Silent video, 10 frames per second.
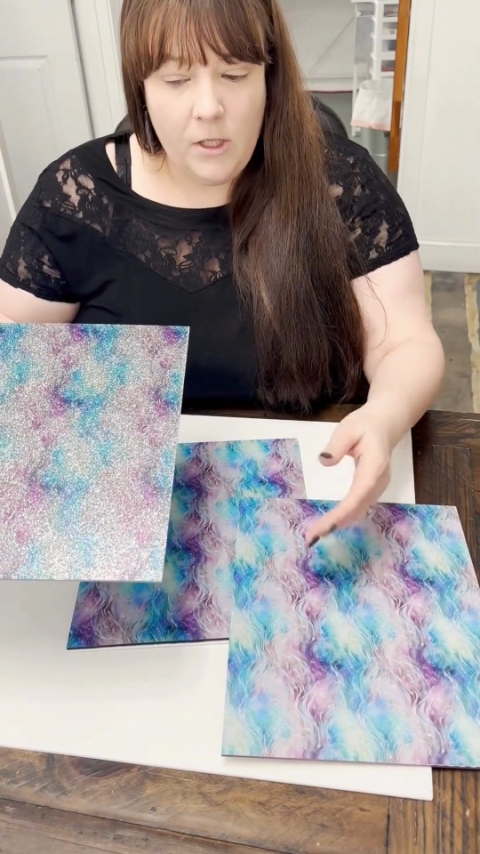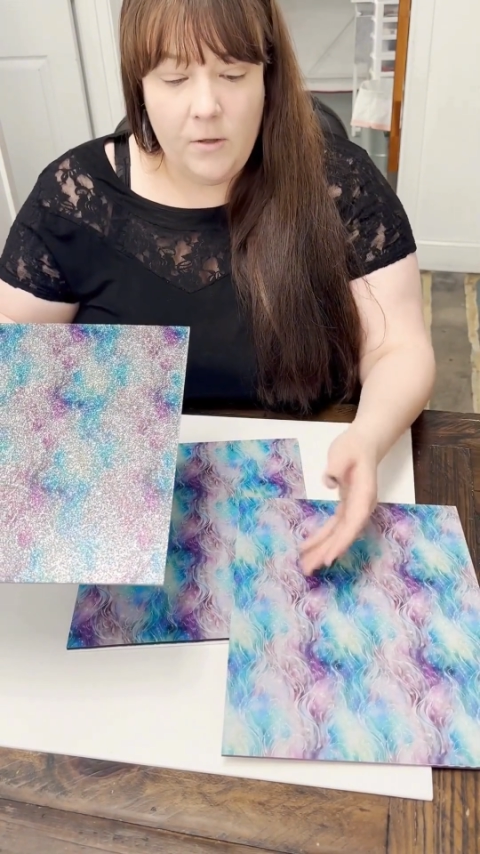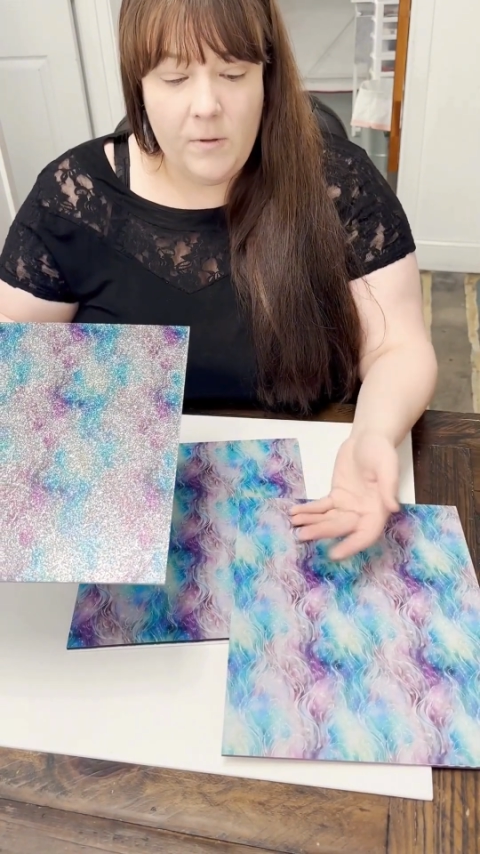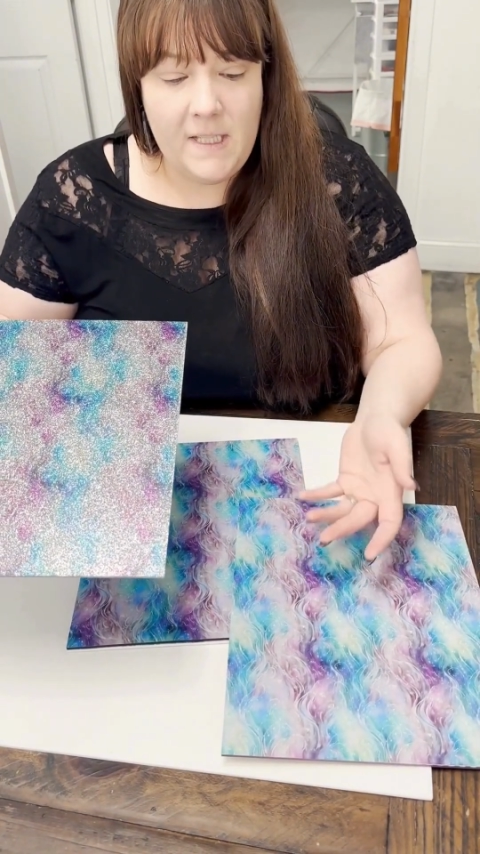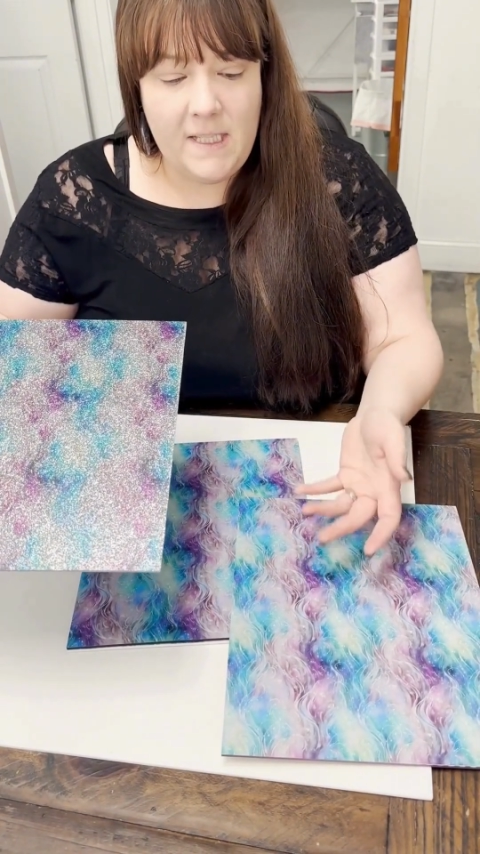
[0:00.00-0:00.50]

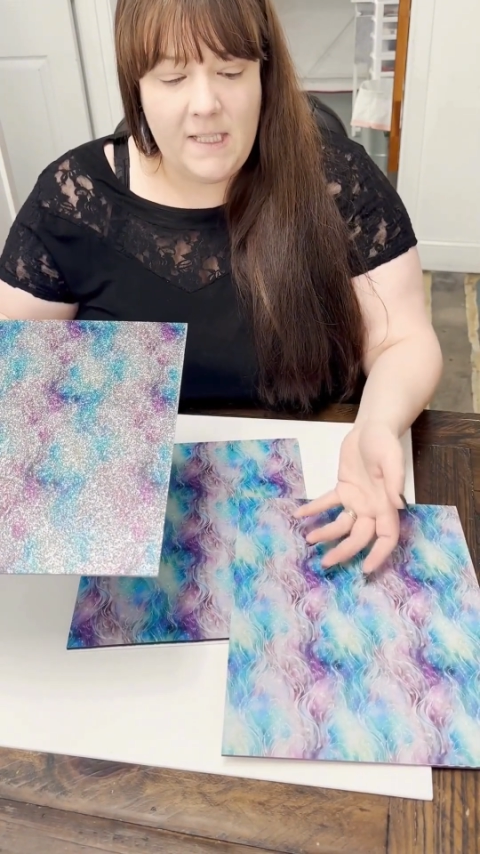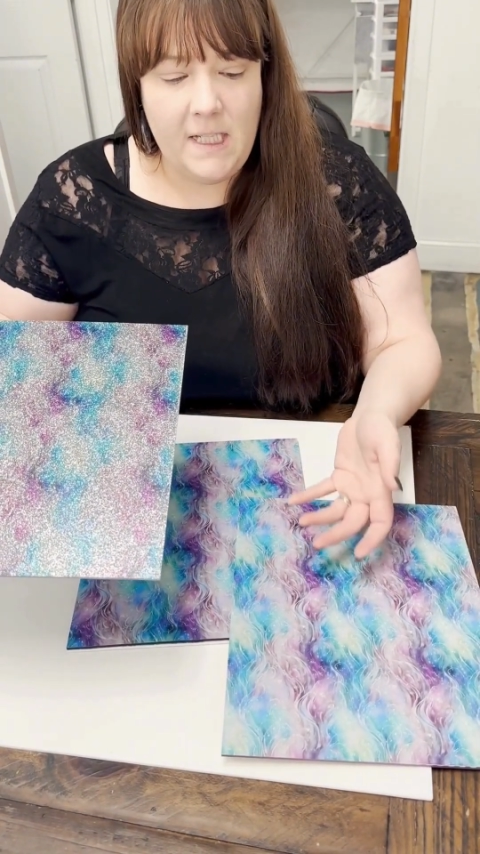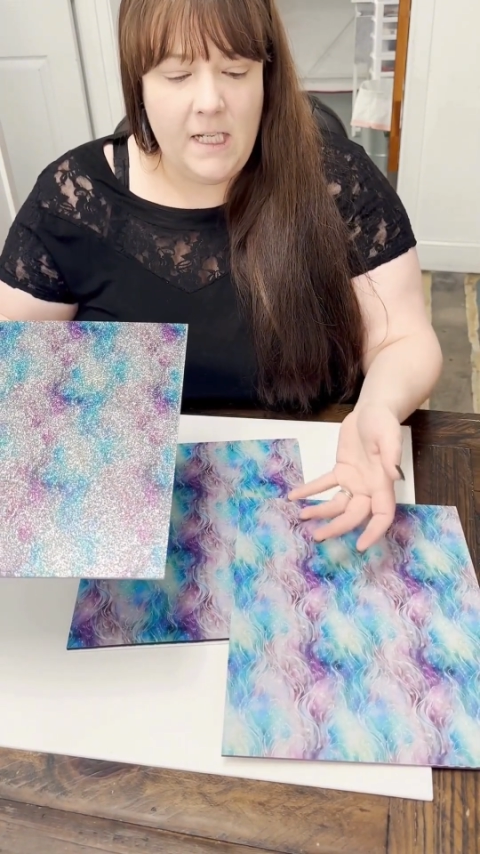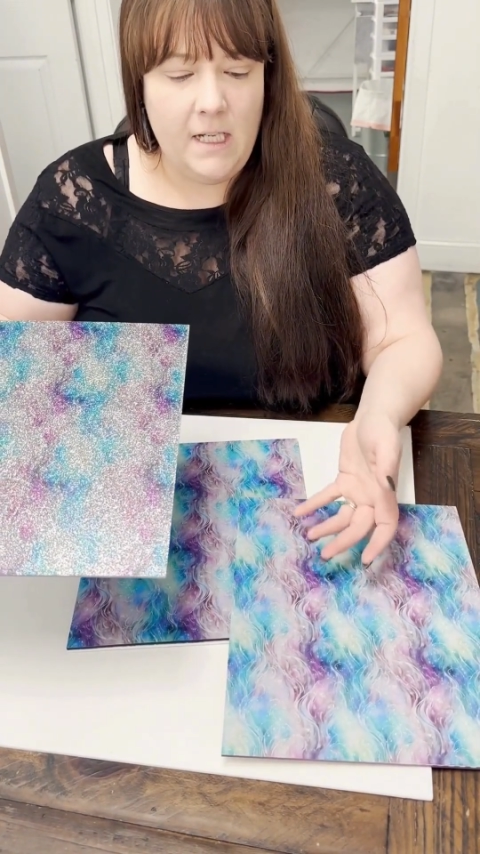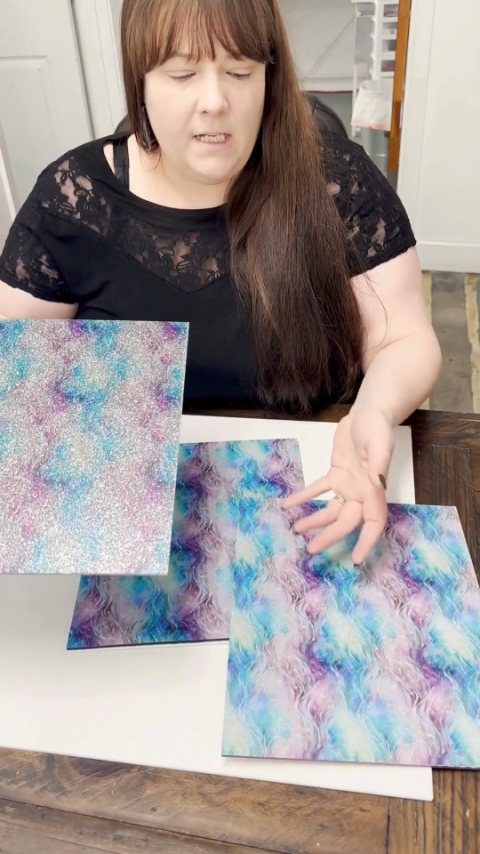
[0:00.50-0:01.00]
you would
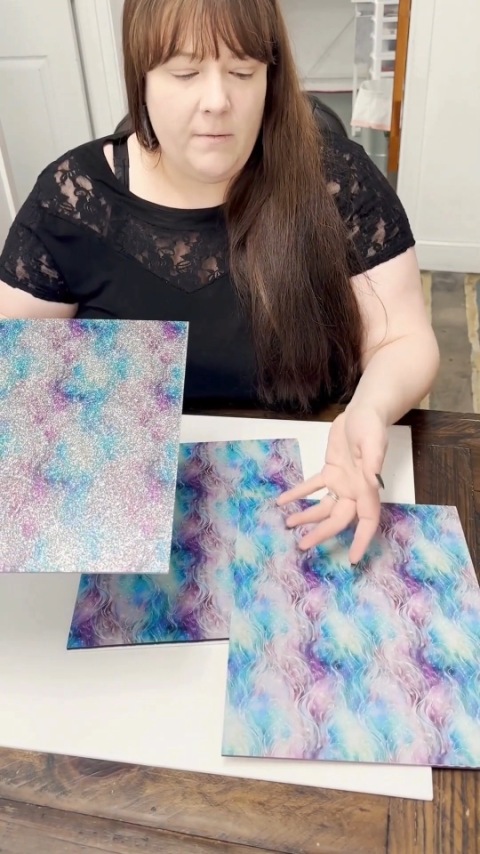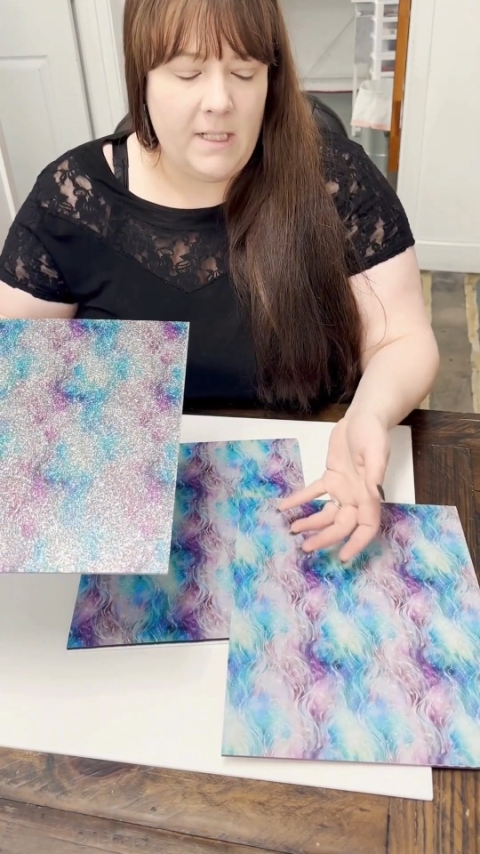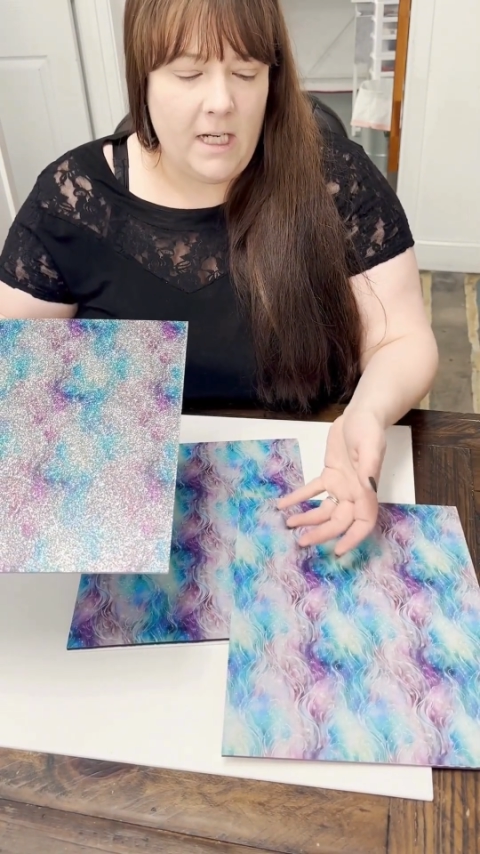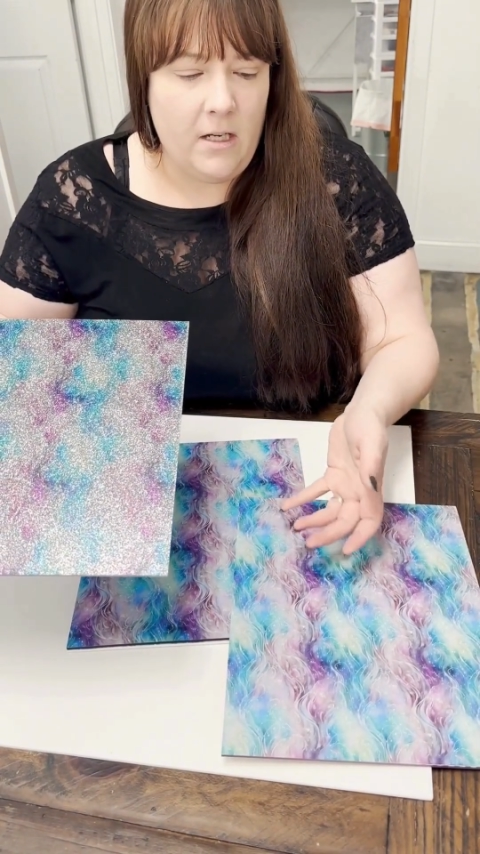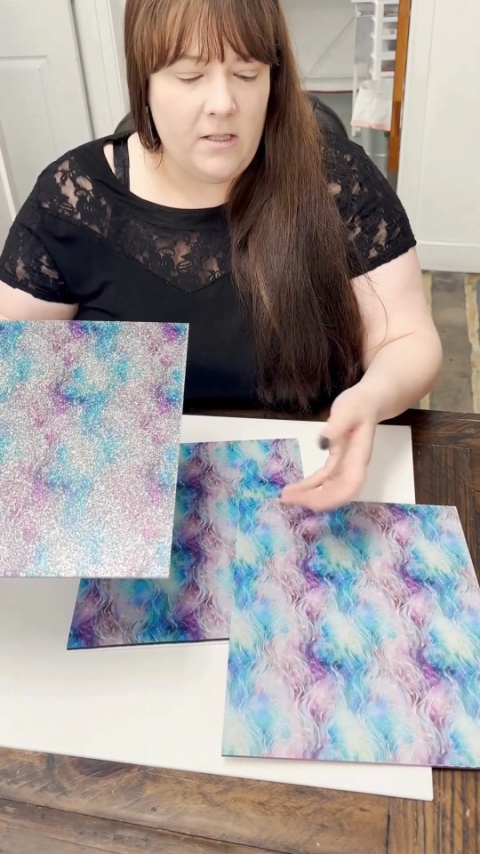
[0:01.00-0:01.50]
see, it would
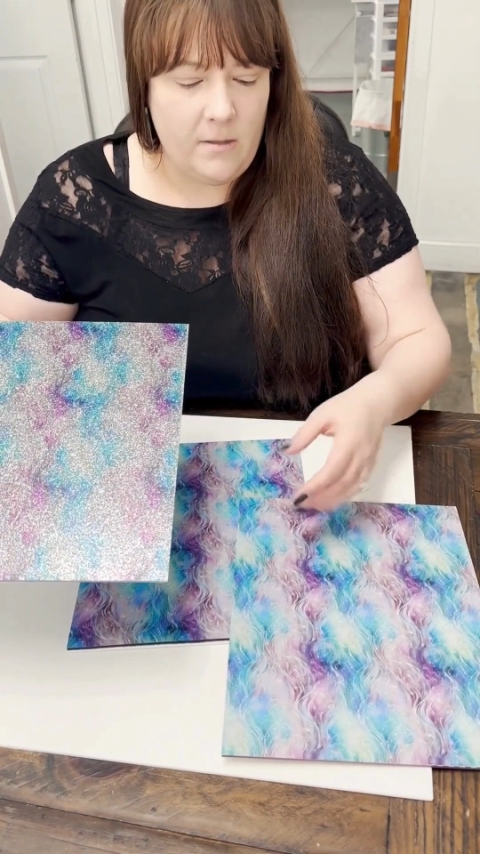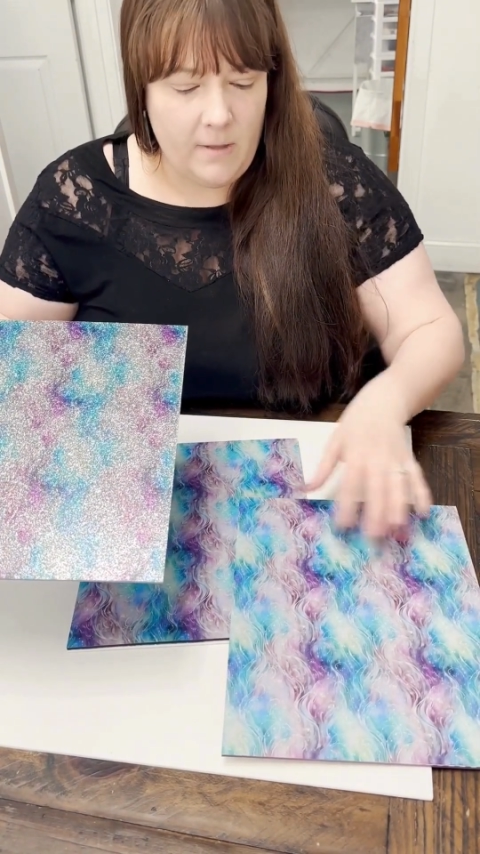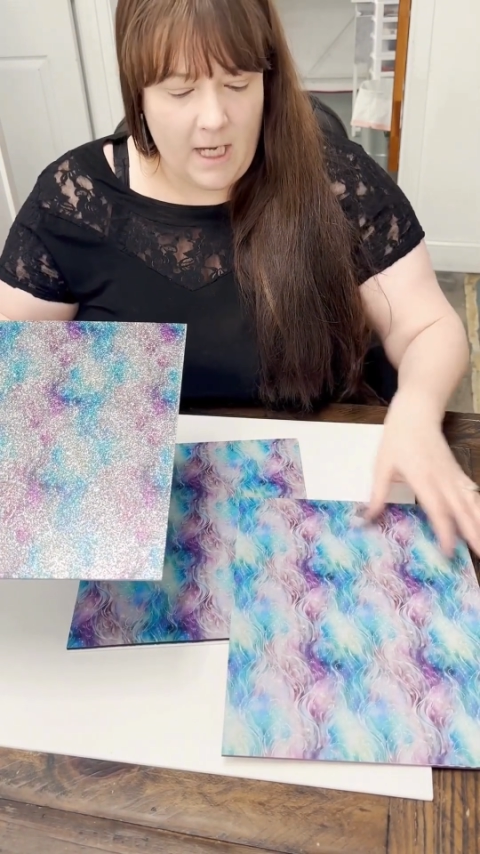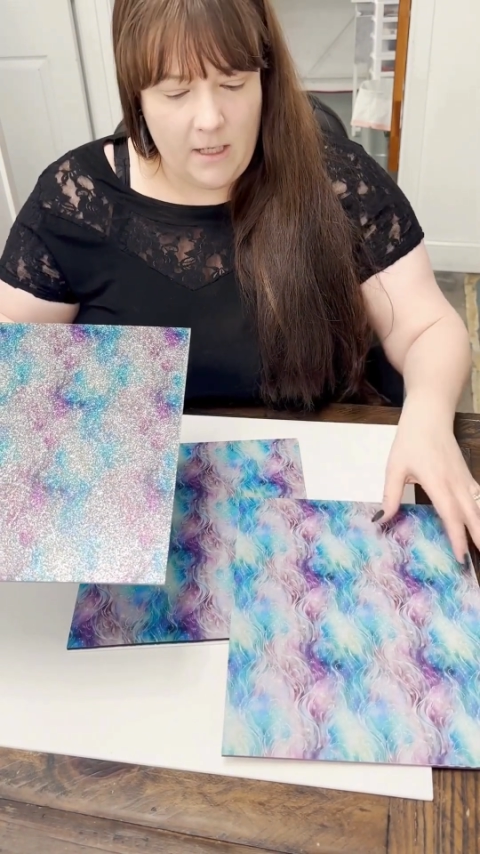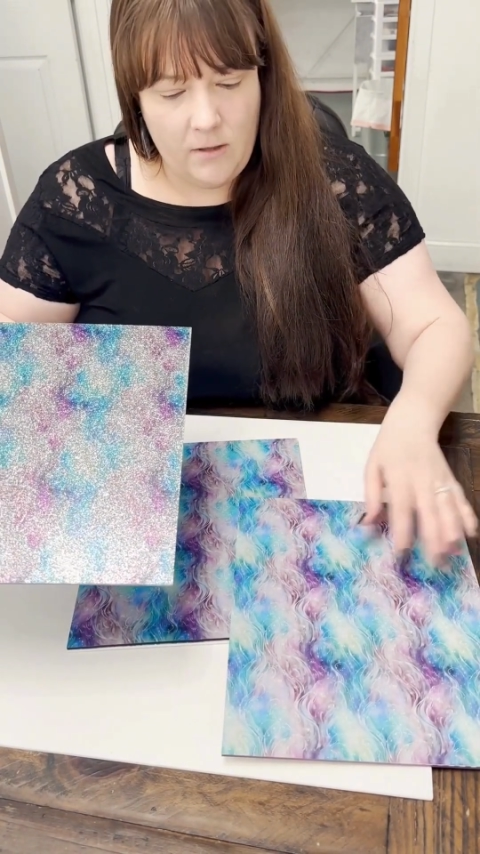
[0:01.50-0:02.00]
take on some
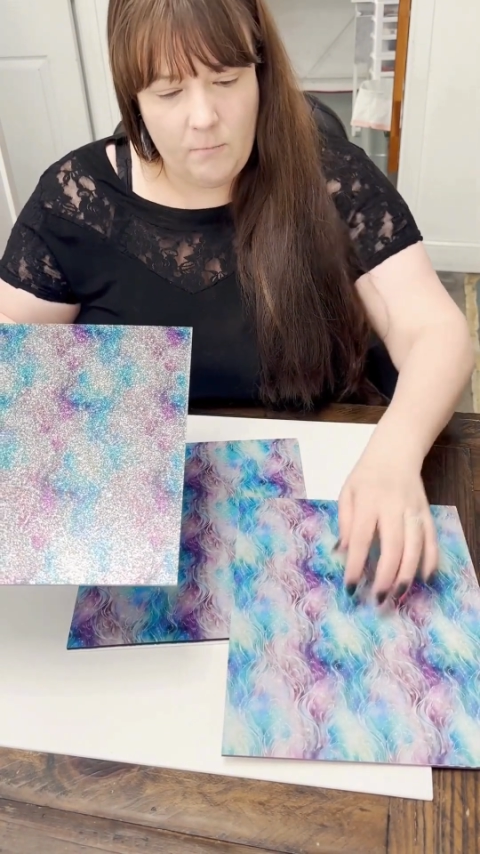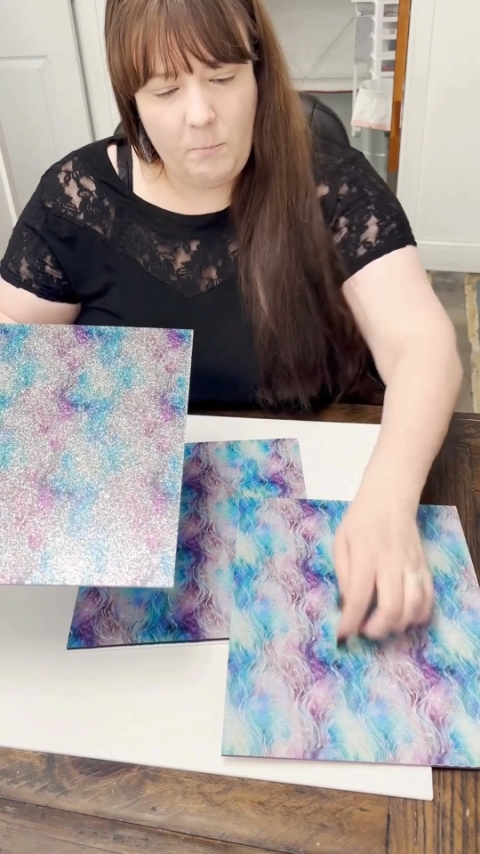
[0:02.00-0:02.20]
of that